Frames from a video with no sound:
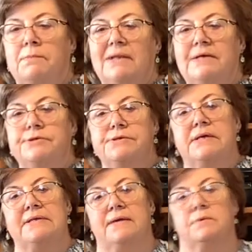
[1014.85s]
glad you sat
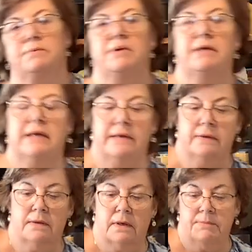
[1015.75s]
down with me and
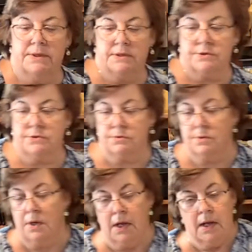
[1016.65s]
had a minute to
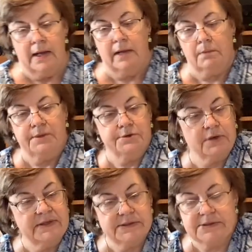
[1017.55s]
help me
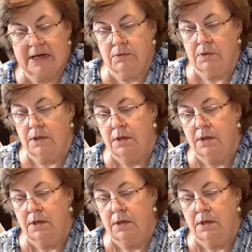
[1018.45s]
try this out.